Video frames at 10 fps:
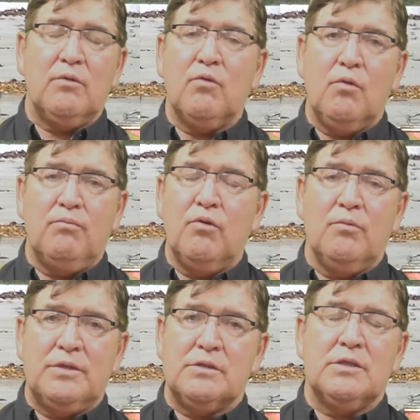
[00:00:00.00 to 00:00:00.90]
the rope
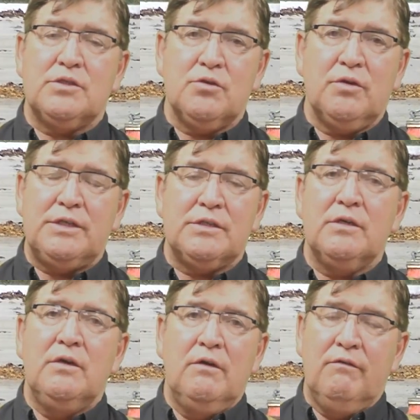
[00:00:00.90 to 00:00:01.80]
broom is the choice
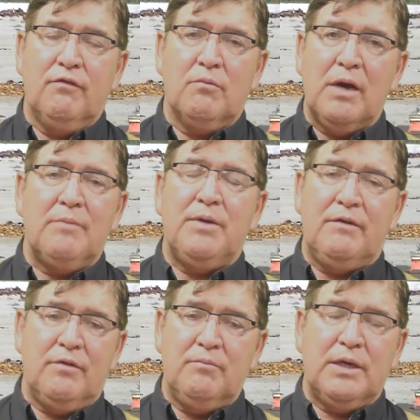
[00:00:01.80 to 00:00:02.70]
for my
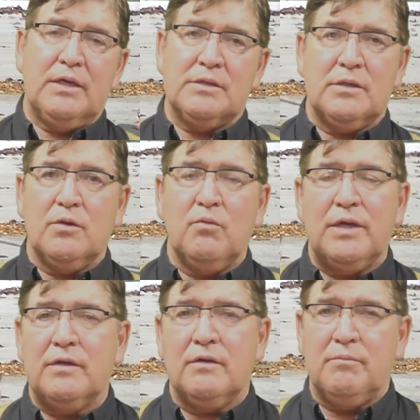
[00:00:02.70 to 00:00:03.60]
paving because of the
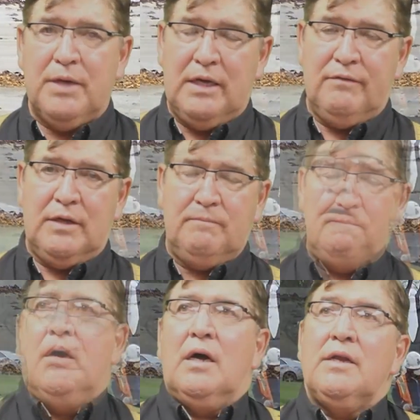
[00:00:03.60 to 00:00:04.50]
width of the paving.
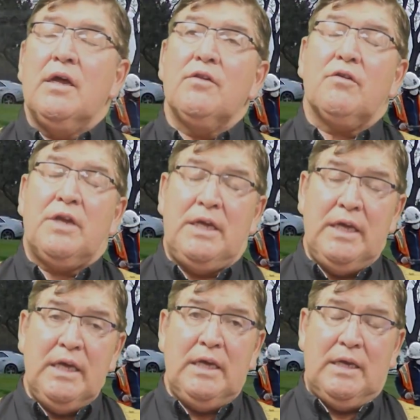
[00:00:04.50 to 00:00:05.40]
Another
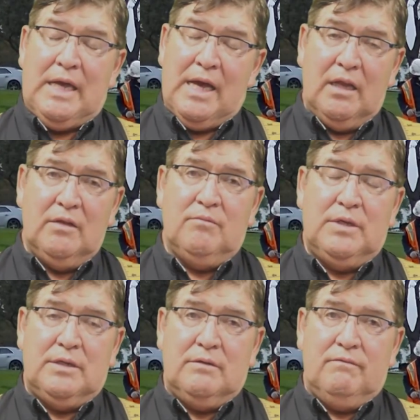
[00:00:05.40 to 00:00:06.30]
key
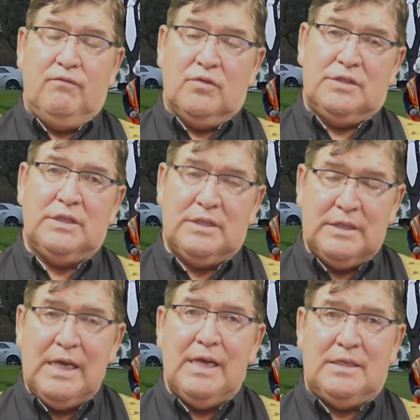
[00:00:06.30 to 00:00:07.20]
element for
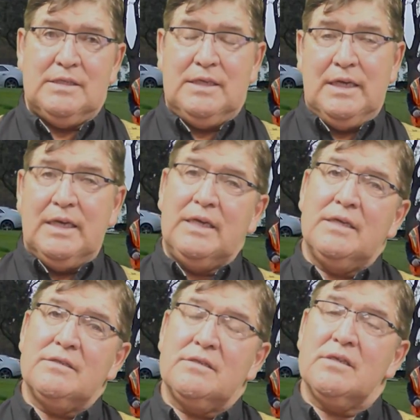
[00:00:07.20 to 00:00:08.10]
success
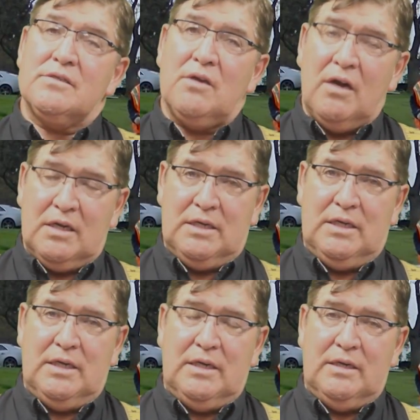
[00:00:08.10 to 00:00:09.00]
is the saw
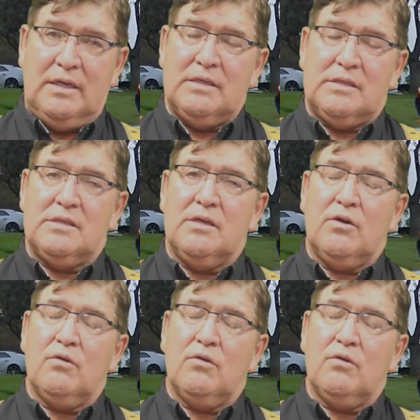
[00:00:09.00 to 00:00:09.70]
cutting. It's